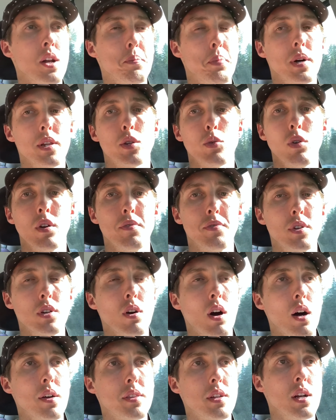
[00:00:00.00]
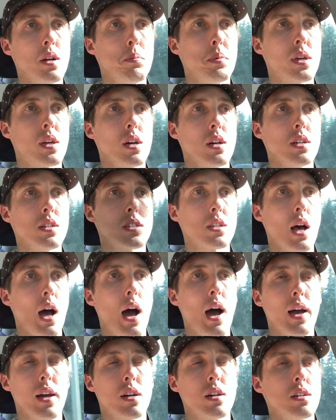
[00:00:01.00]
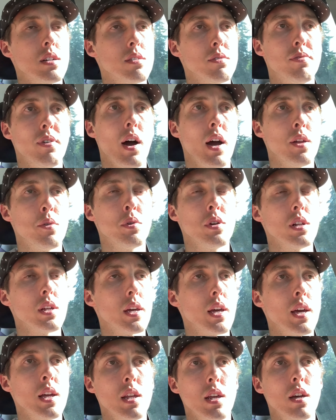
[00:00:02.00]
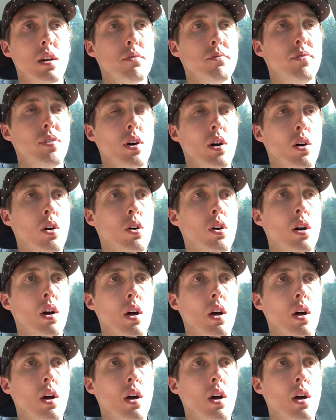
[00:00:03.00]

to put the review out there because I couldn't find really any info